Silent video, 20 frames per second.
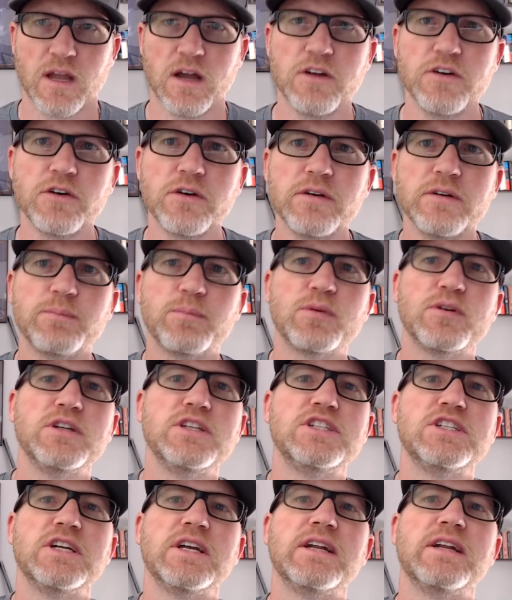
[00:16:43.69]

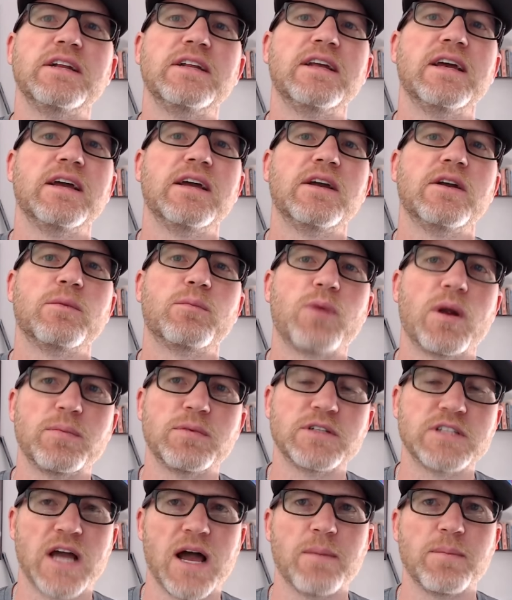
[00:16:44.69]
Underappreciated
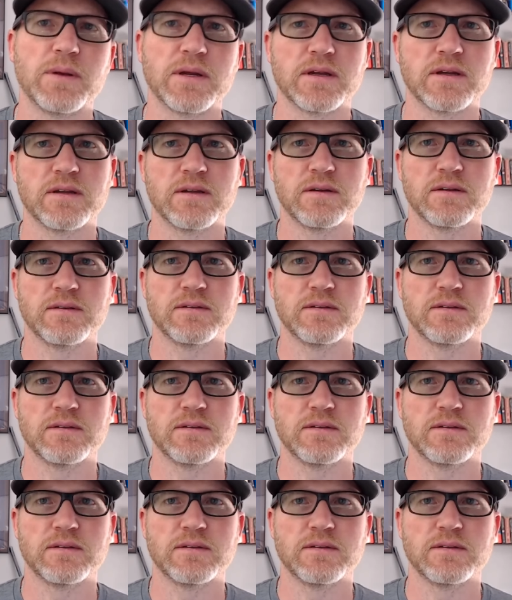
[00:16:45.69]
prepper topic.